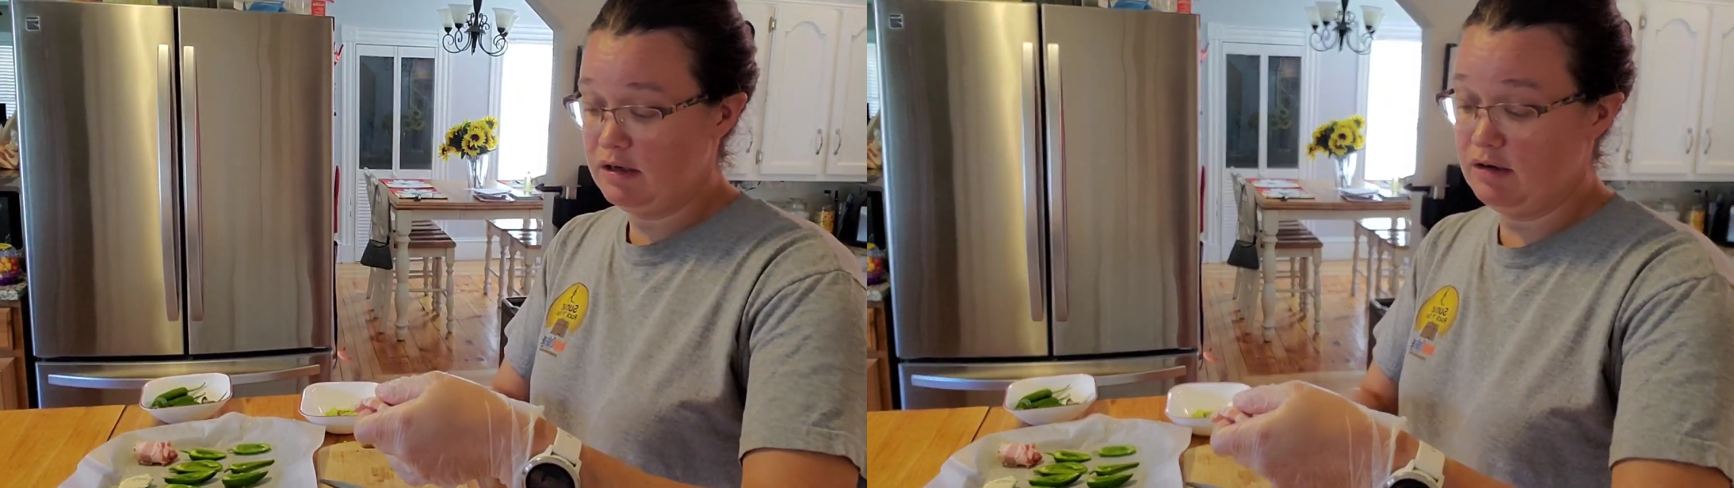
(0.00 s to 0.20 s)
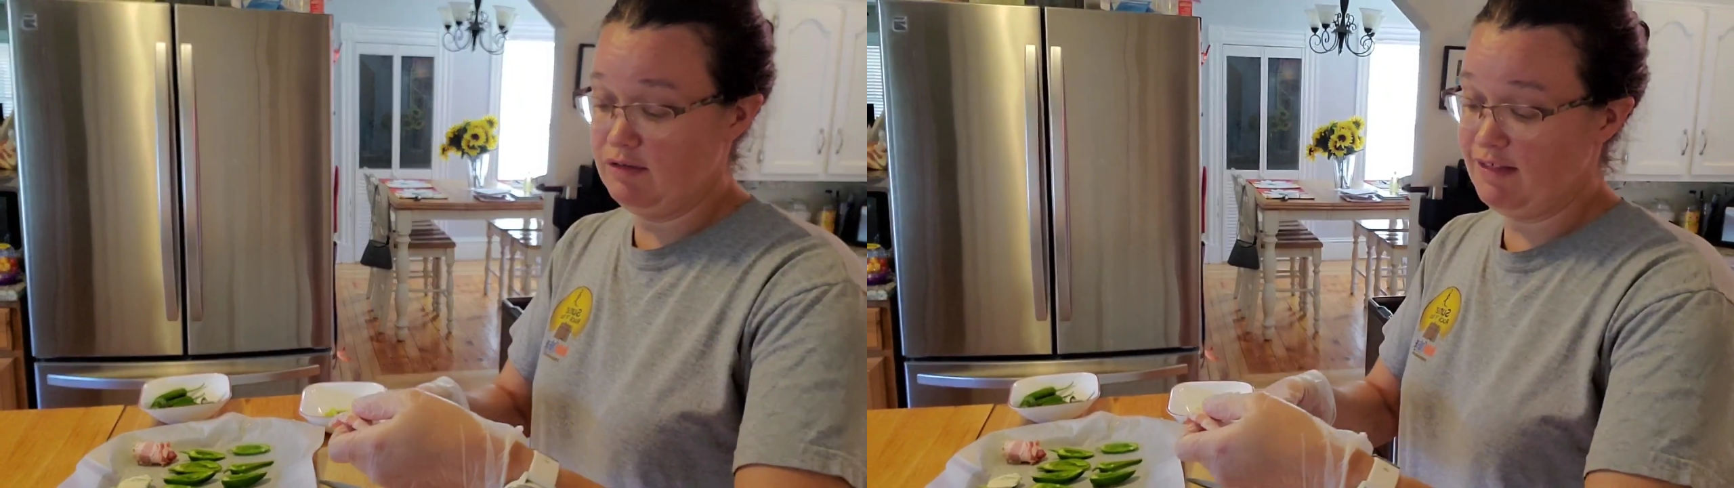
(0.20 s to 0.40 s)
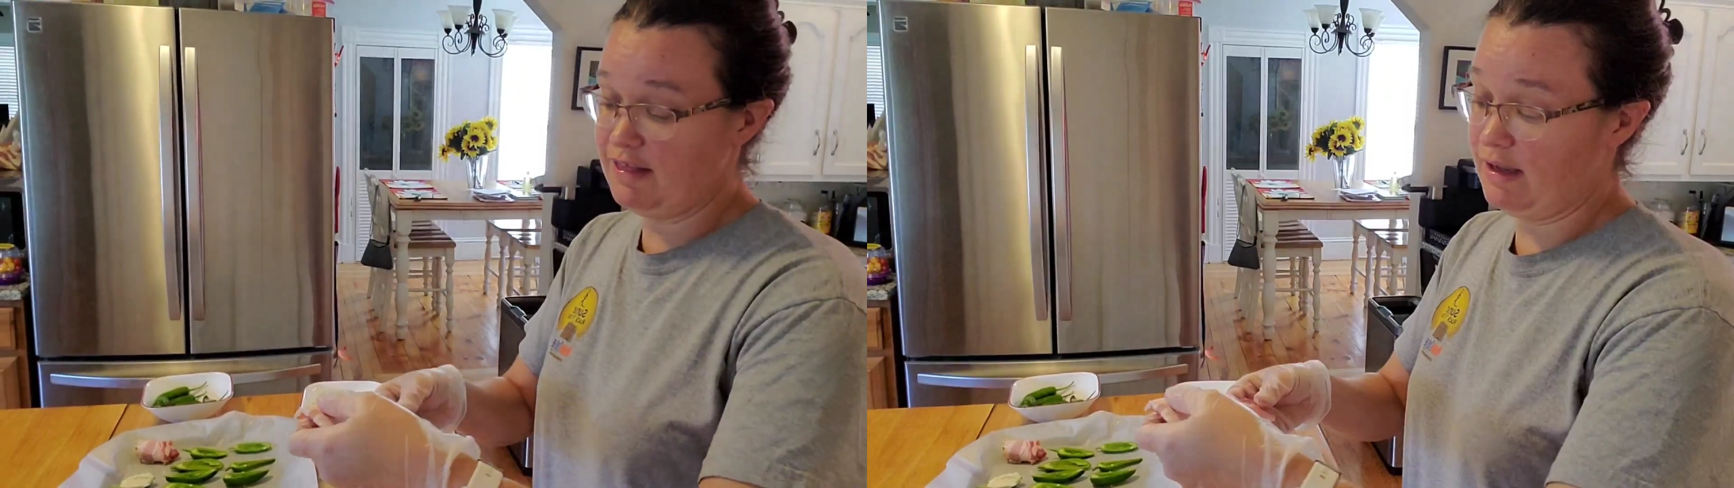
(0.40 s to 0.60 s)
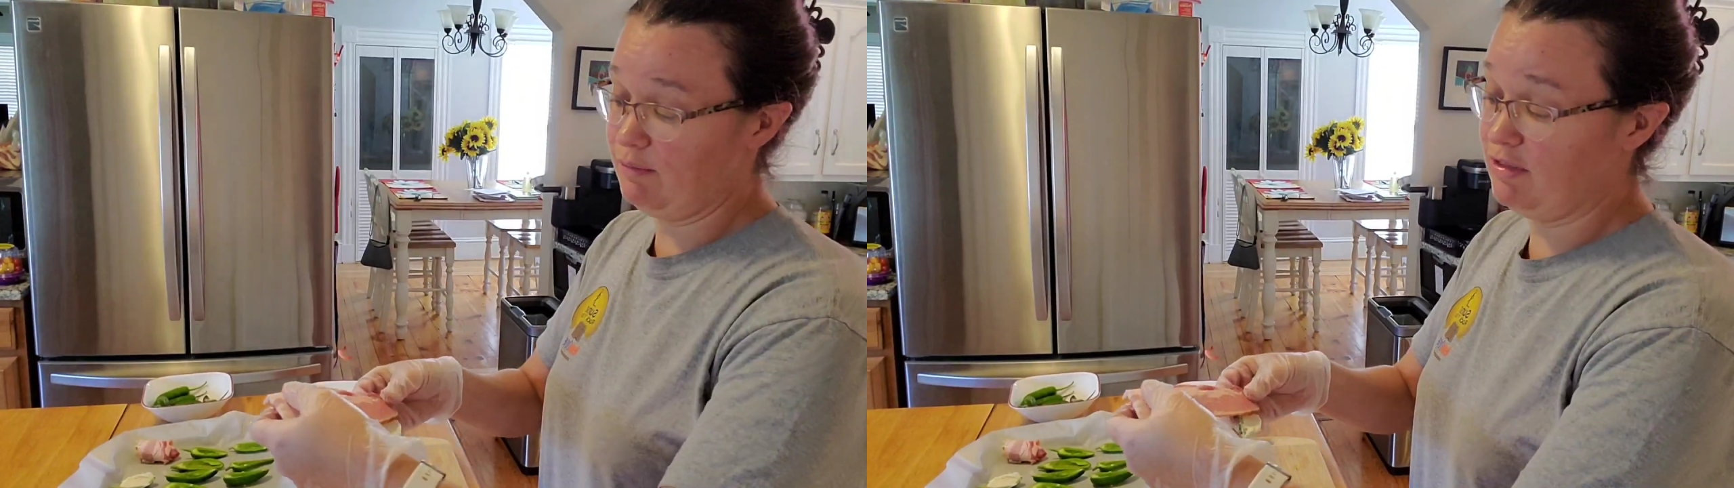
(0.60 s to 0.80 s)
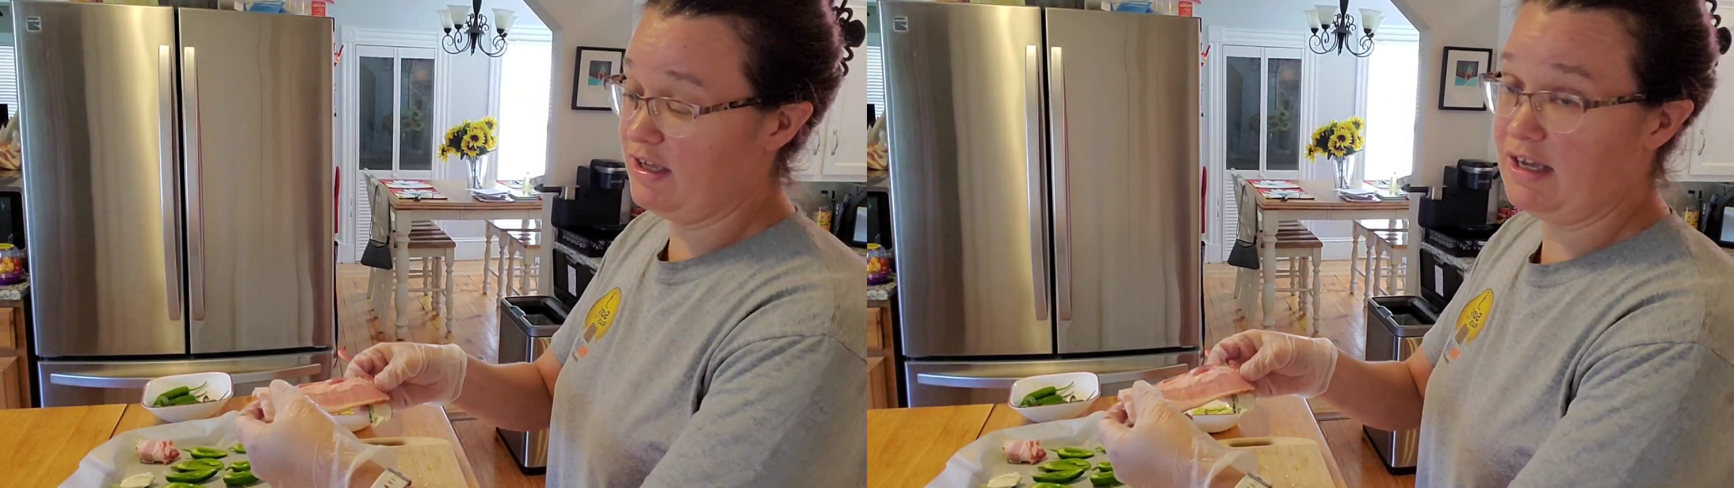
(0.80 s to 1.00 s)
do the same
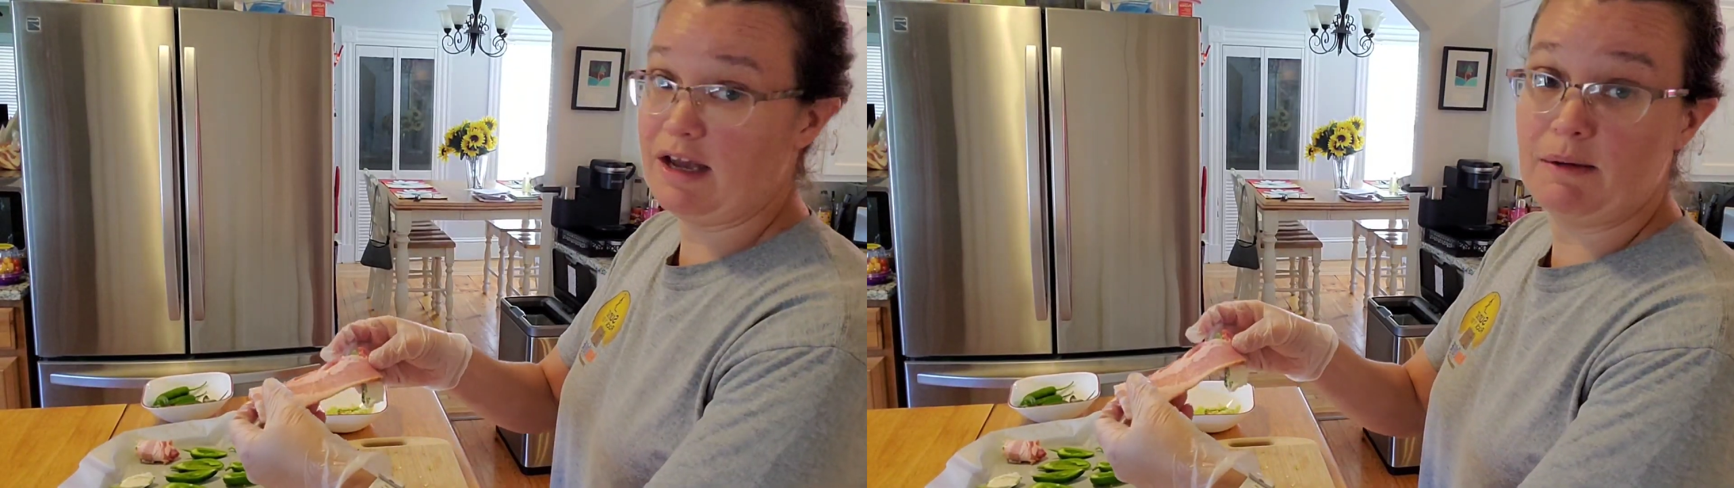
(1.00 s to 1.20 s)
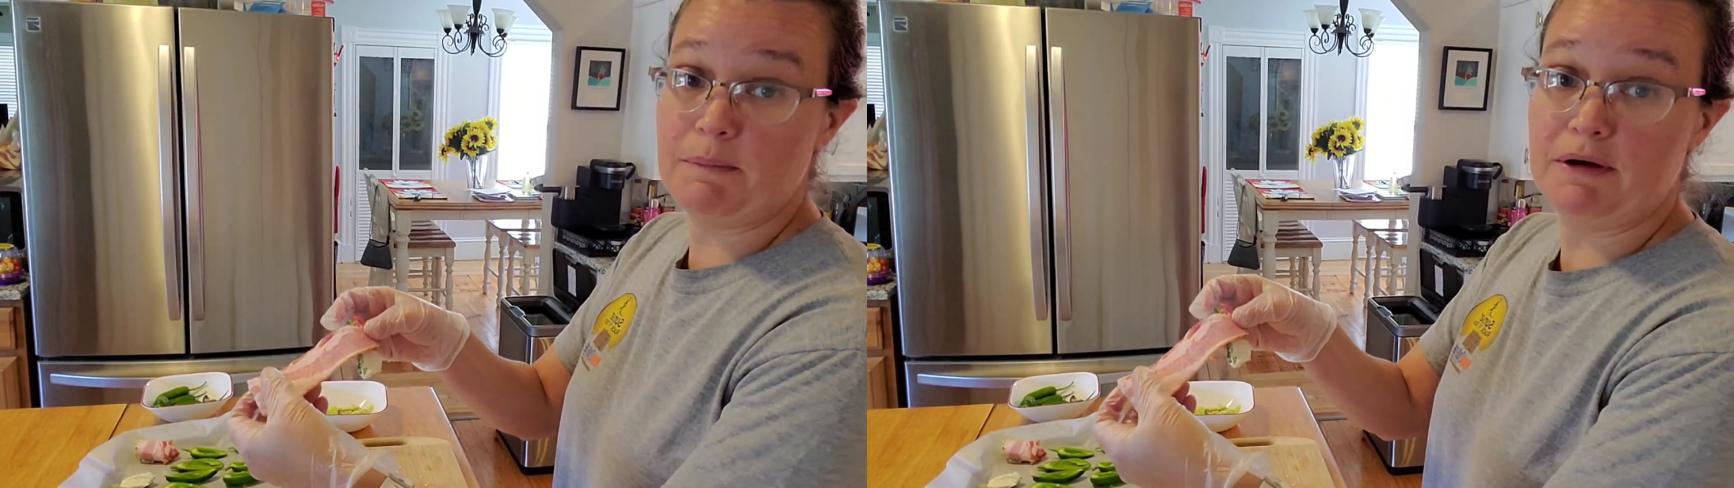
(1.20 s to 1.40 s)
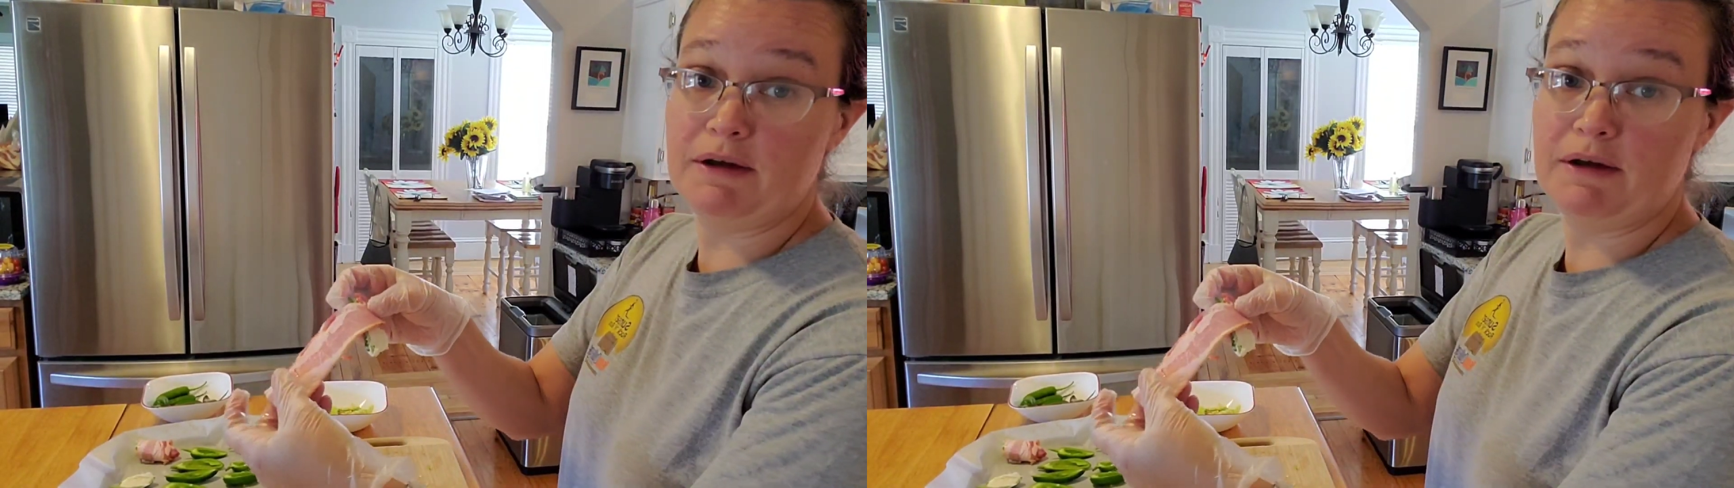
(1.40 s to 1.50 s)
thing. I put